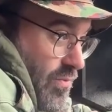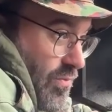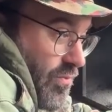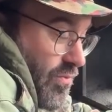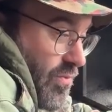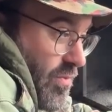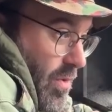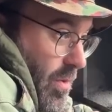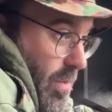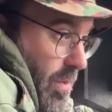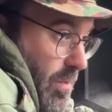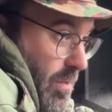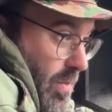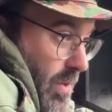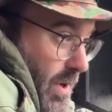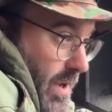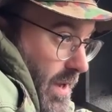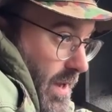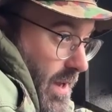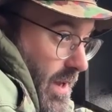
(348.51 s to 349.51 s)

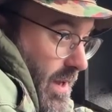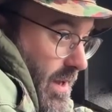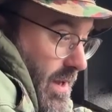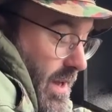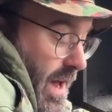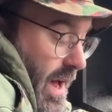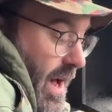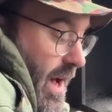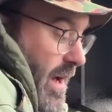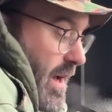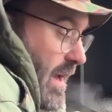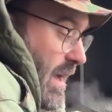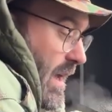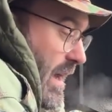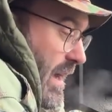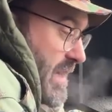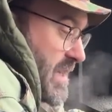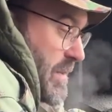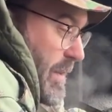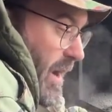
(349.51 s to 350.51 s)
Probably, yeah,
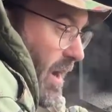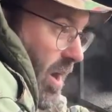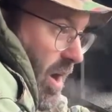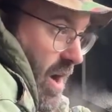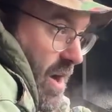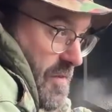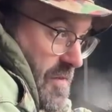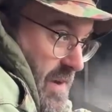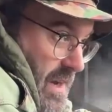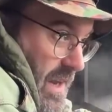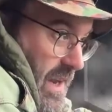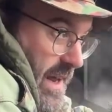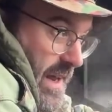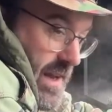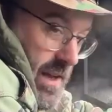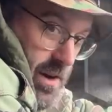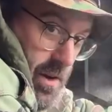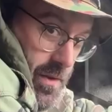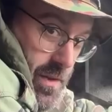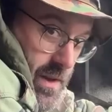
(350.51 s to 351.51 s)
it's about half a
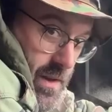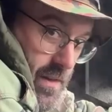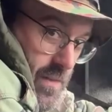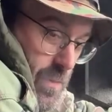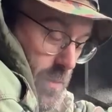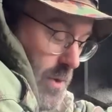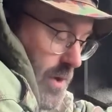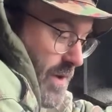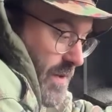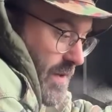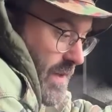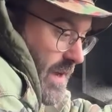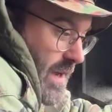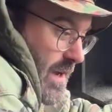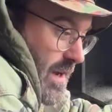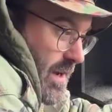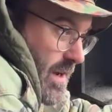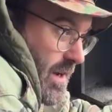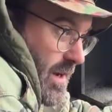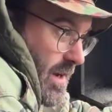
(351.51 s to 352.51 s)
click. I don't think it's worth
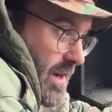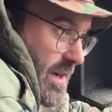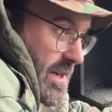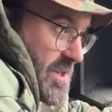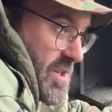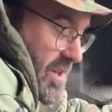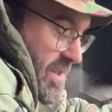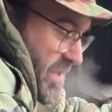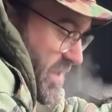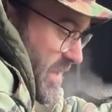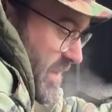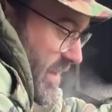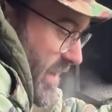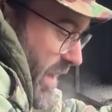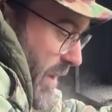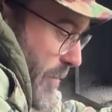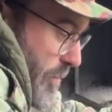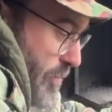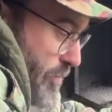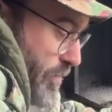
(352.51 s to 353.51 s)
adjusting
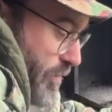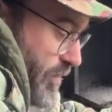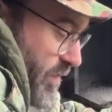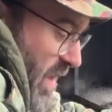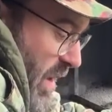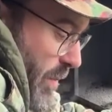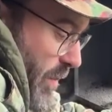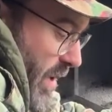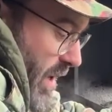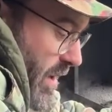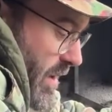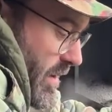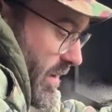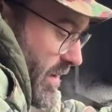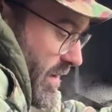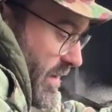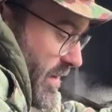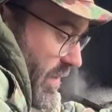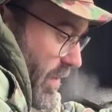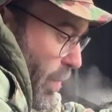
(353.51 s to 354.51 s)
that,
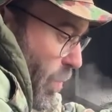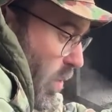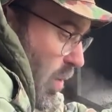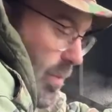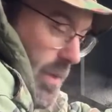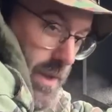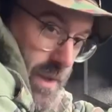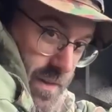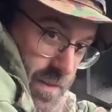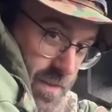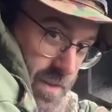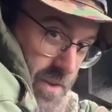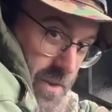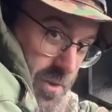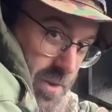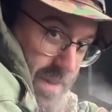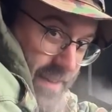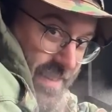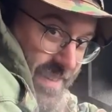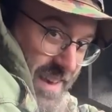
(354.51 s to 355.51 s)
because what we're going to
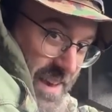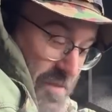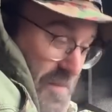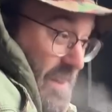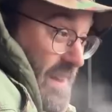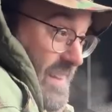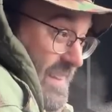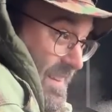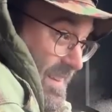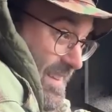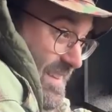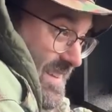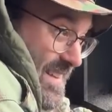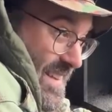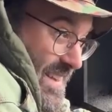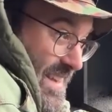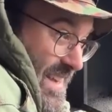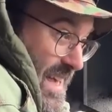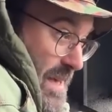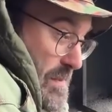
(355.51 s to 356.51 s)
do is see if it
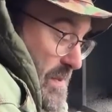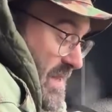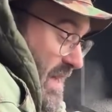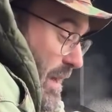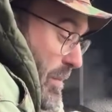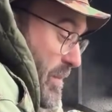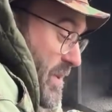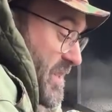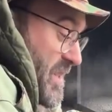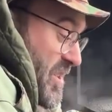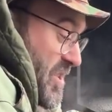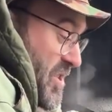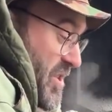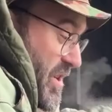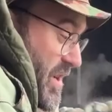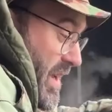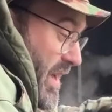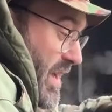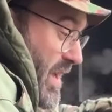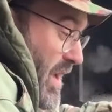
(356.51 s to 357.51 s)
keeps that
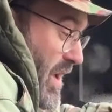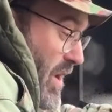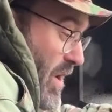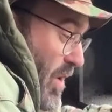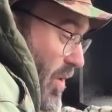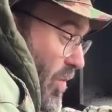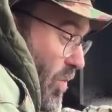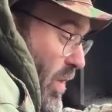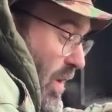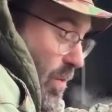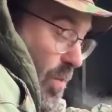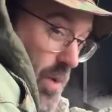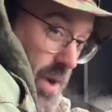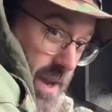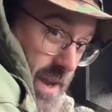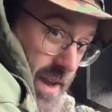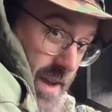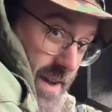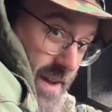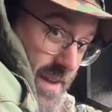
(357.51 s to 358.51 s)
position when
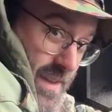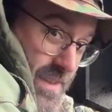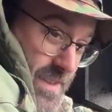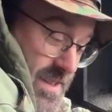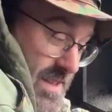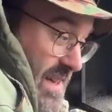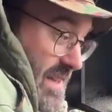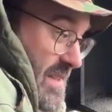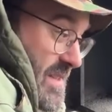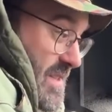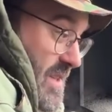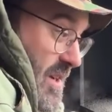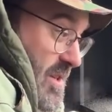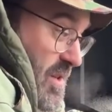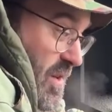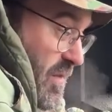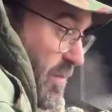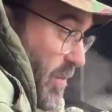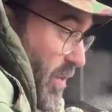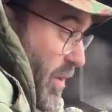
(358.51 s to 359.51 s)
we take the
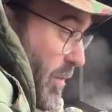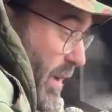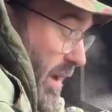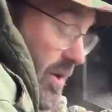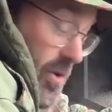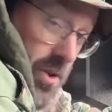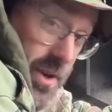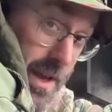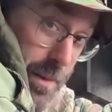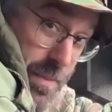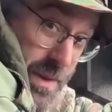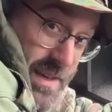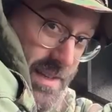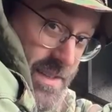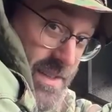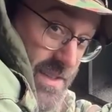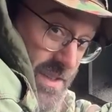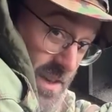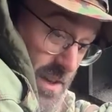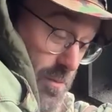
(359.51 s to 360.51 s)
sight off and put it back on again,
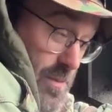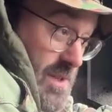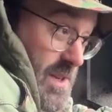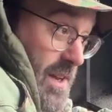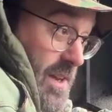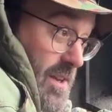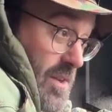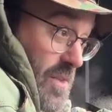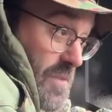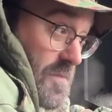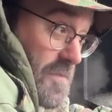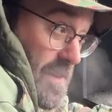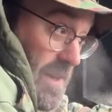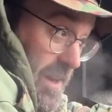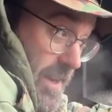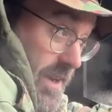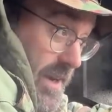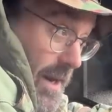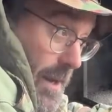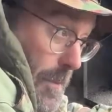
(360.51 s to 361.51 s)
because the sight was taken off for
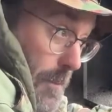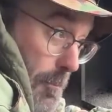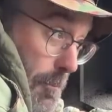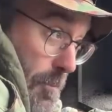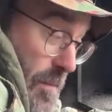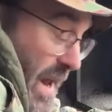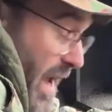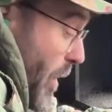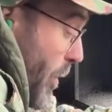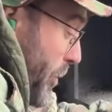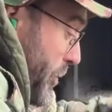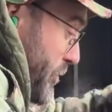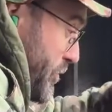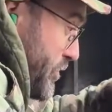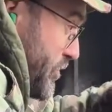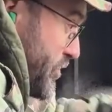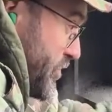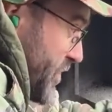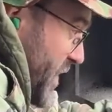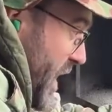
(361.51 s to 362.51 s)
cleaning. Now,
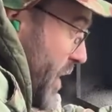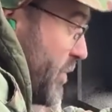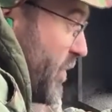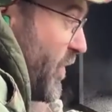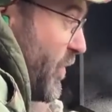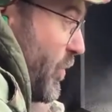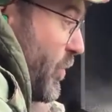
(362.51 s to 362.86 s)
before